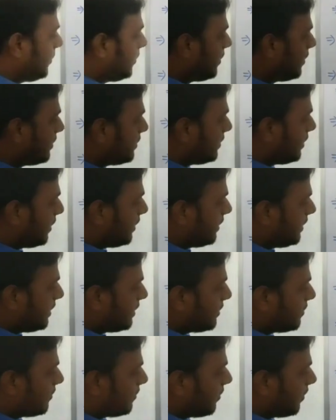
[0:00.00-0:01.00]
we consider
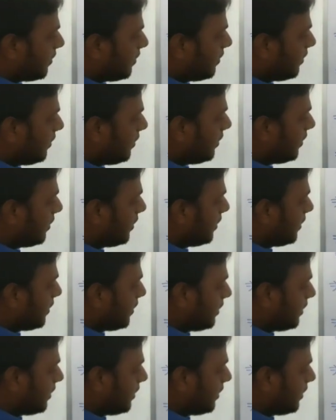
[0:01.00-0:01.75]
this corner,